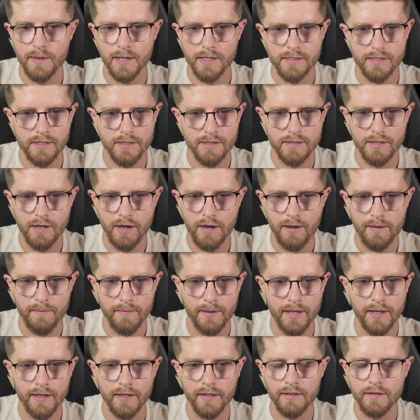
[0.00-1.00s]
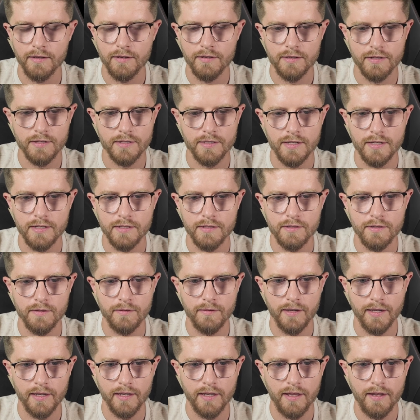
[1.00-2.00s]
you'll miss the timing and you just need to
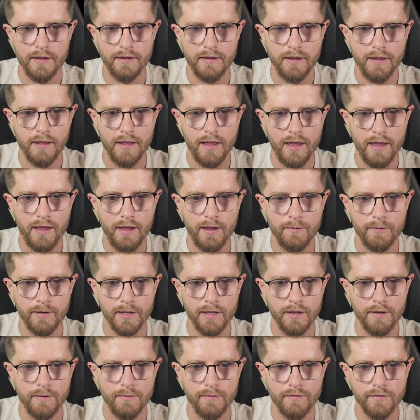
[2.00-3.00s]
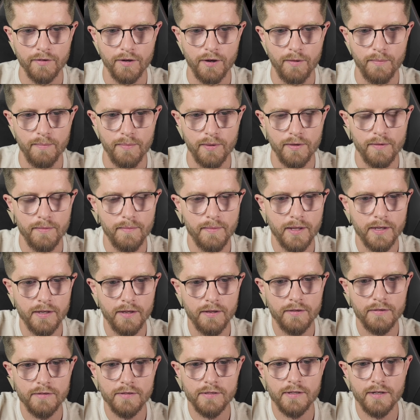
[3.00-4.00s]
do it again. There we go, we've got a boot
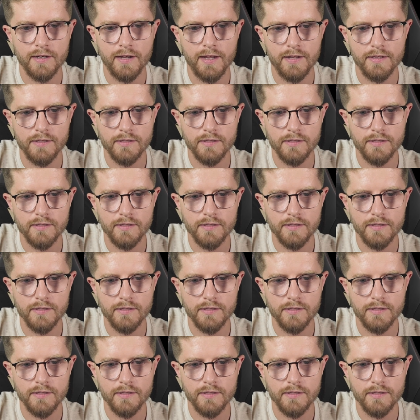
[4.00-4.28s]
menu. So